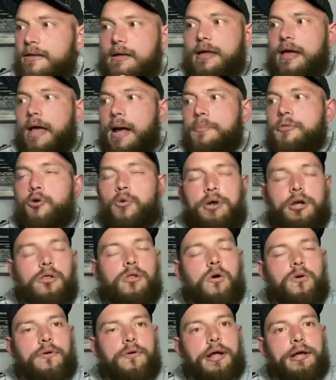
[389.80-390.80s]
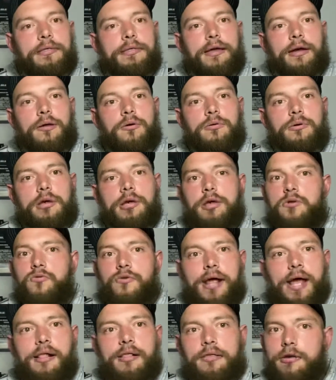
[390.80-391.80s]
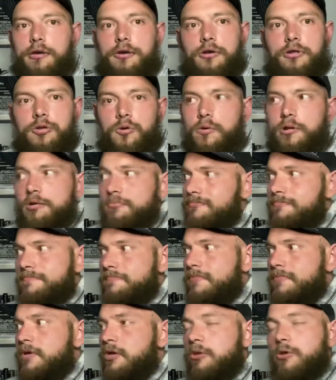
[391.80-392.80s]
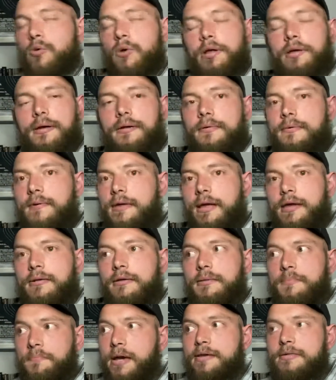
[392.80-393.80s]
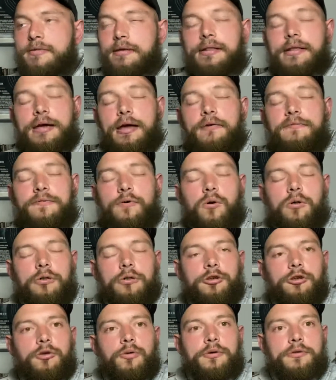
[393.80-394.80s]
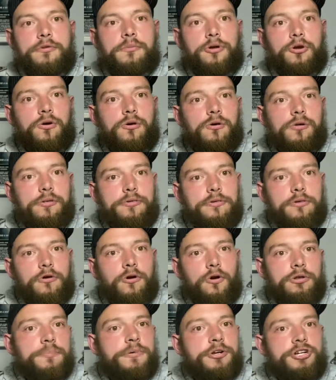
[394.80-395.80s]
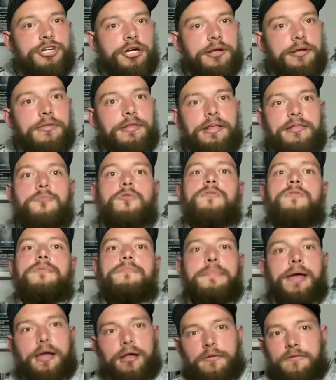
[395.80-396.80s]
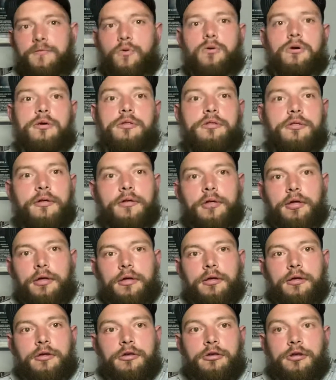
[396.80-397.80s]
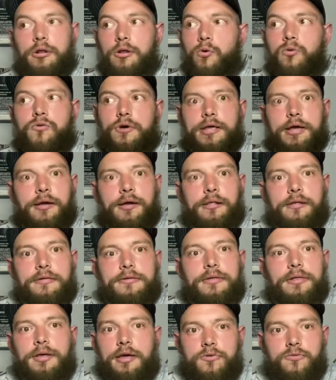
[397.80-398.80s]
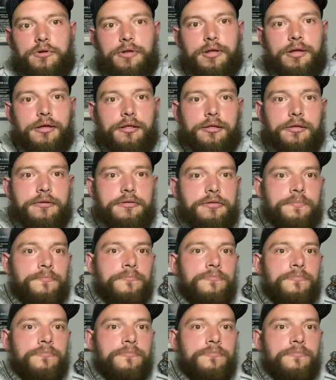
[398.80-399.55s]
I'm doing a lot right now. In reality, you're doing basically F all. You're doing some curls on a machine that's moving back and forth. You look ridiculous, it is ridiculous.